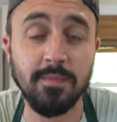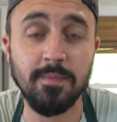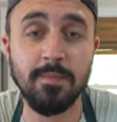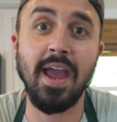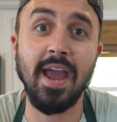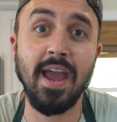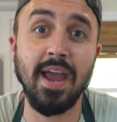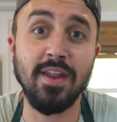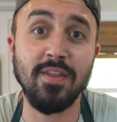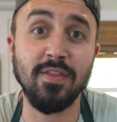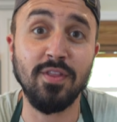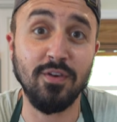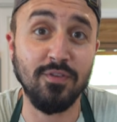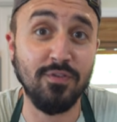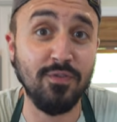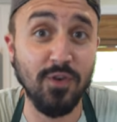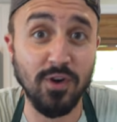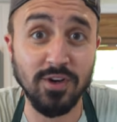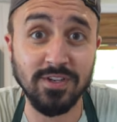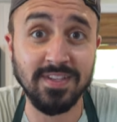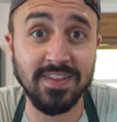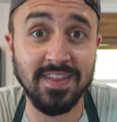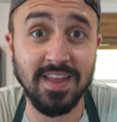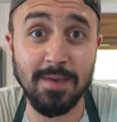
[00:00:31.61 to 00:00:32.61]
And the
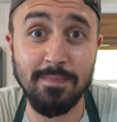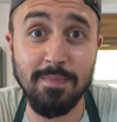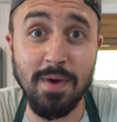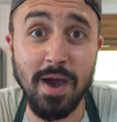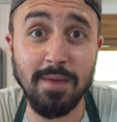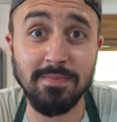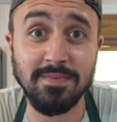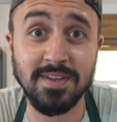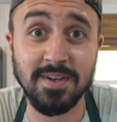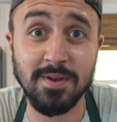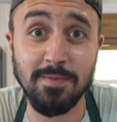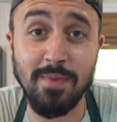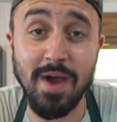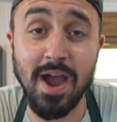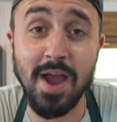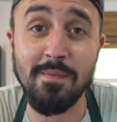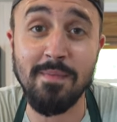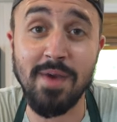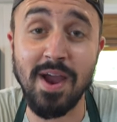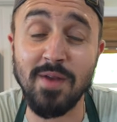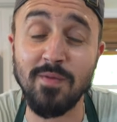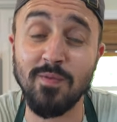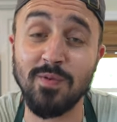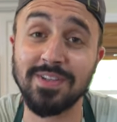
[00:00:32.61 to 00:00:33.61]
first thing that popped into my
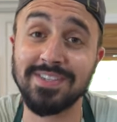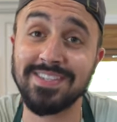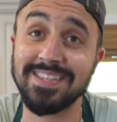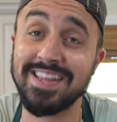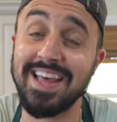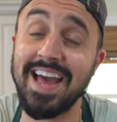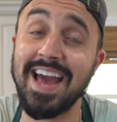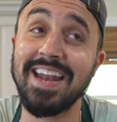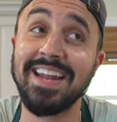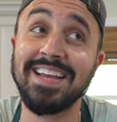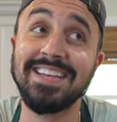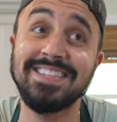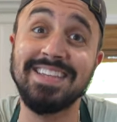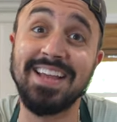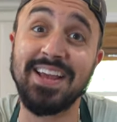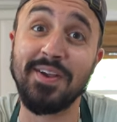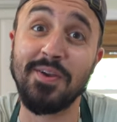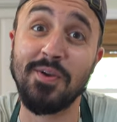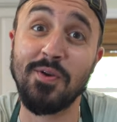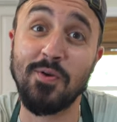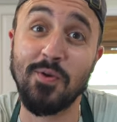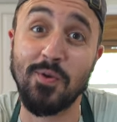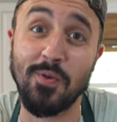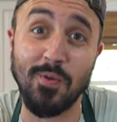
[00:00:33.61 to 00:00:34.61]
mind was that is a
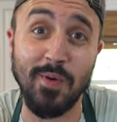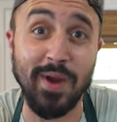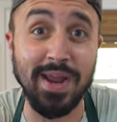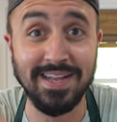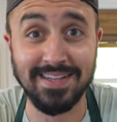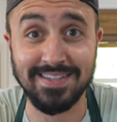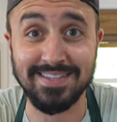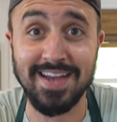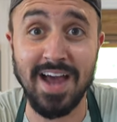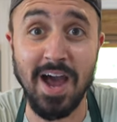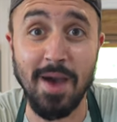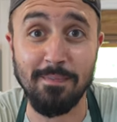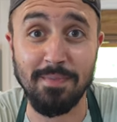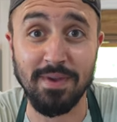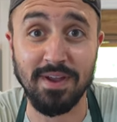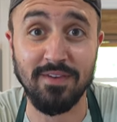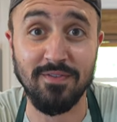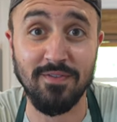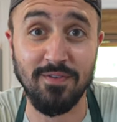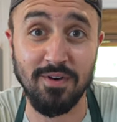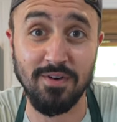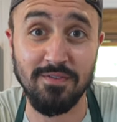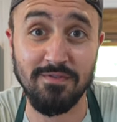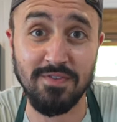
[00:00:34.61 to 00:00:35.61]
great
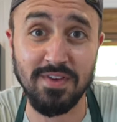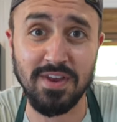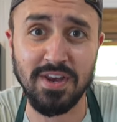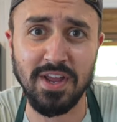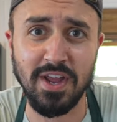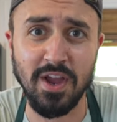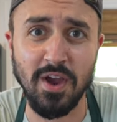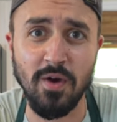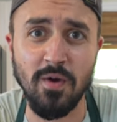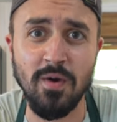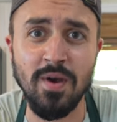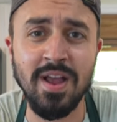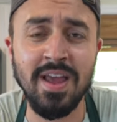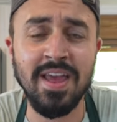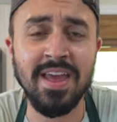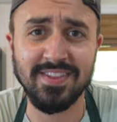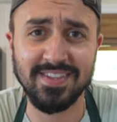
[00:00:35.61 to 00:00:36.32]
topic for a video.